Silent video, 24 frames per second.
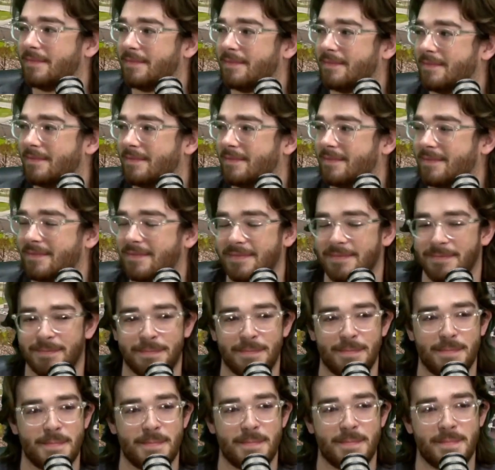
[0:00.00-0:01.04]

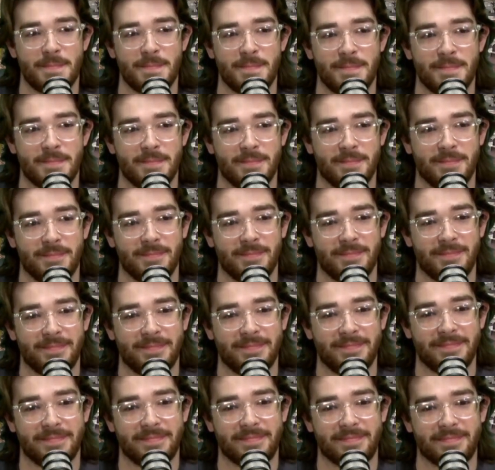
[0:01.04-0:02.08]

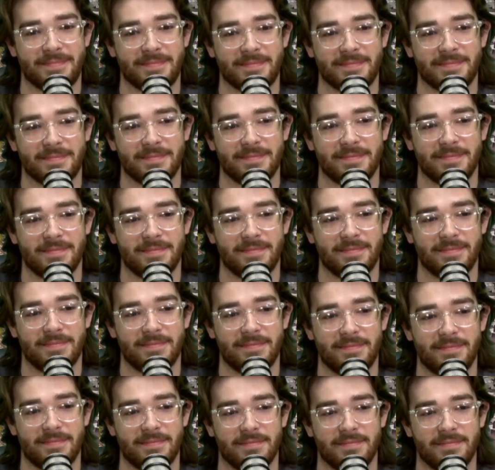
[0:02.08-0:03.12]

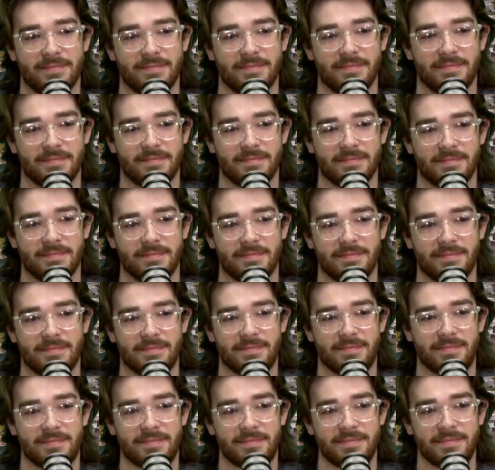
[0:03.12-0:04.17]

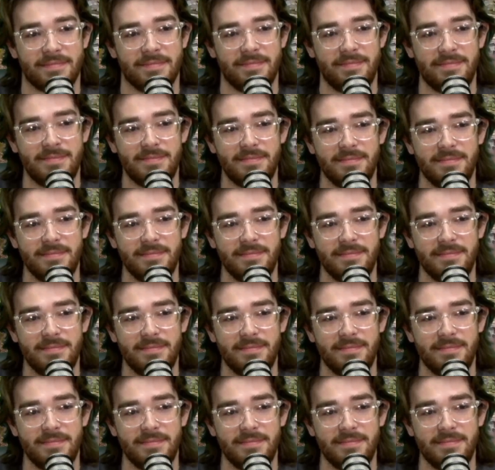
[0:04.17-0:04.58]
[no speech]